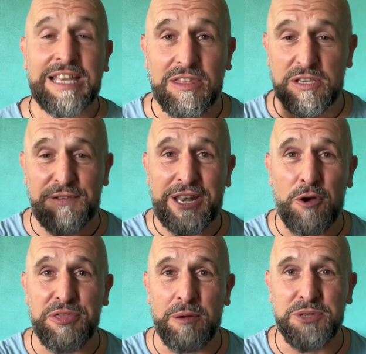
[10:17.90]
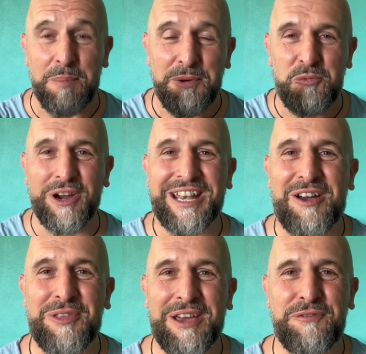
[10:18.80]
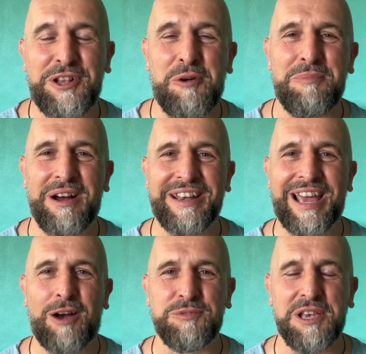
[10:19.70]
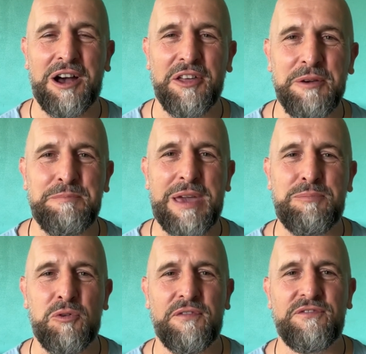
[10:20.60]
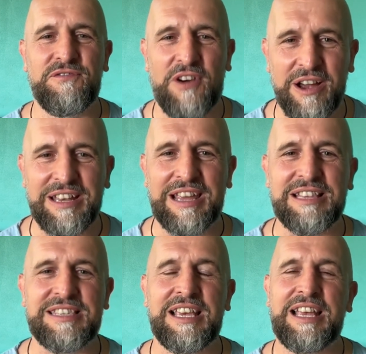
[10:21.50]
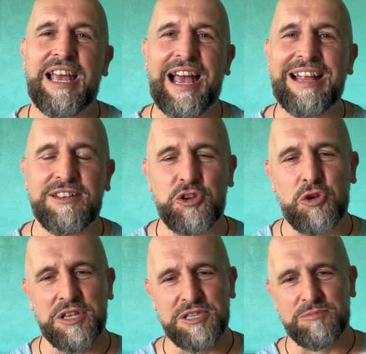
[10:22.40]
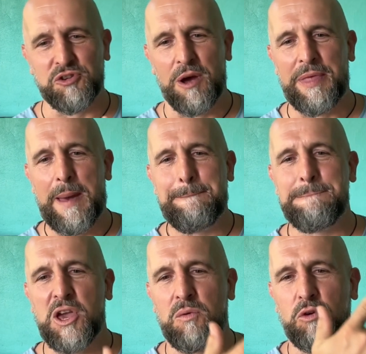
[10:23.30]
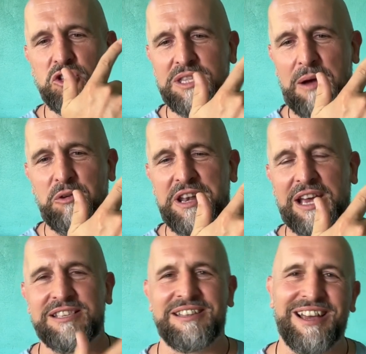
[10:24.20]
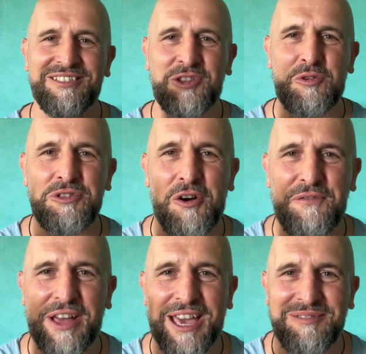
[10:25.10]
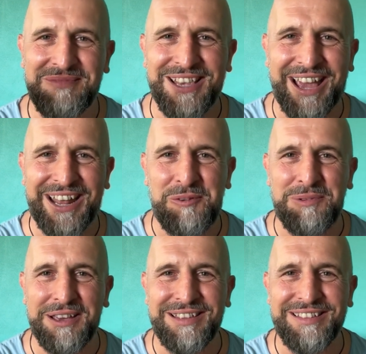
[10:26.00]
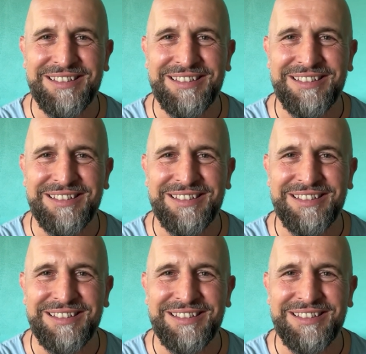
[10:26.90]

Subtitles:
Give this video a thumbs up while you're down there. If you don't mind, it helps other people find it. And you can subscribe there. You can watch that one next. And do not forget to get out and play.